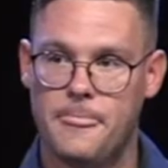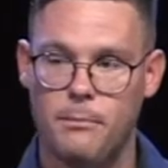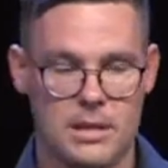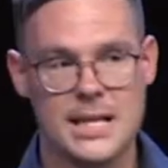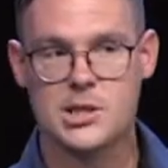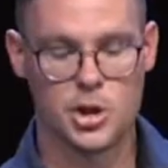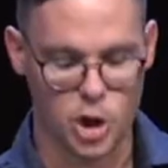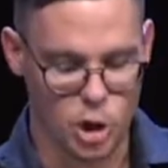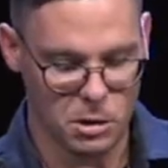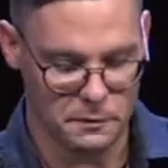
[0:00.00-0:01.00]
But that's not the
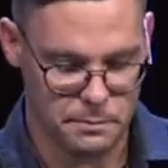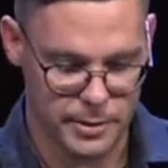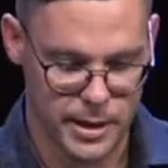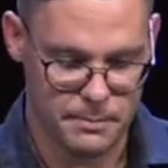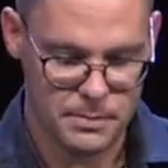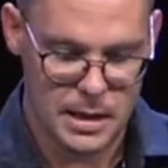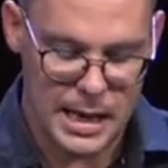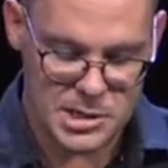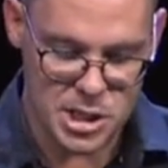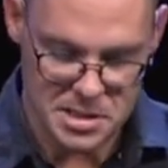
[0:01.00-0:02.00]
goal of prayer.
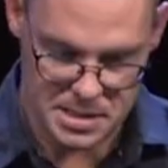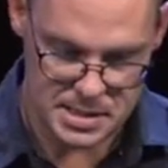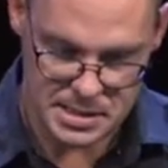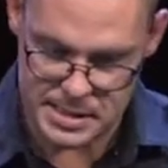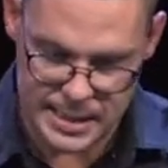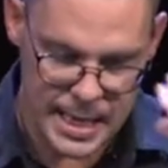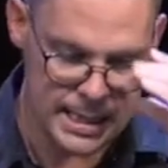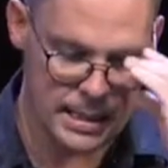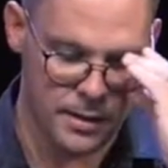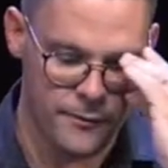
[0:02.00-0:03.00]
And Jesus, instead,
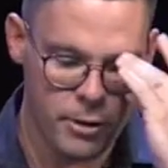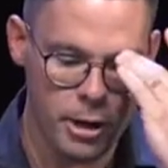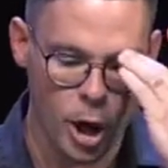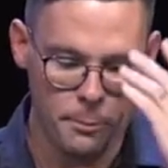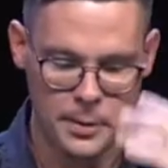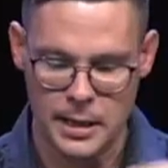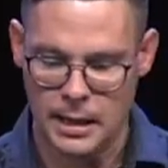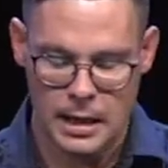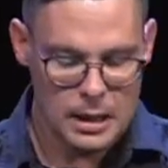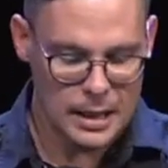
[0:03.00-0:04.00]
in the very
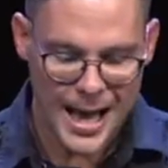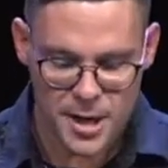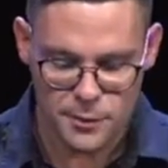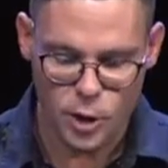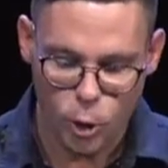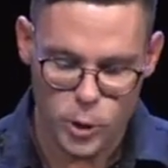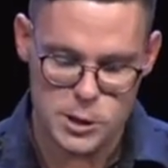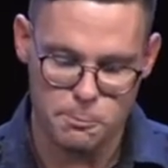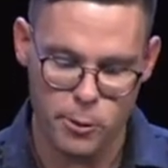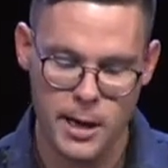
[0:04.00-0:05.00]
opening line of the Lord's
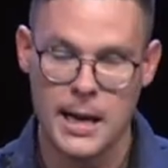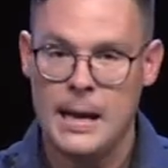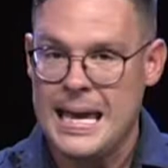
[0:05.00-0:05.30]
Prayer,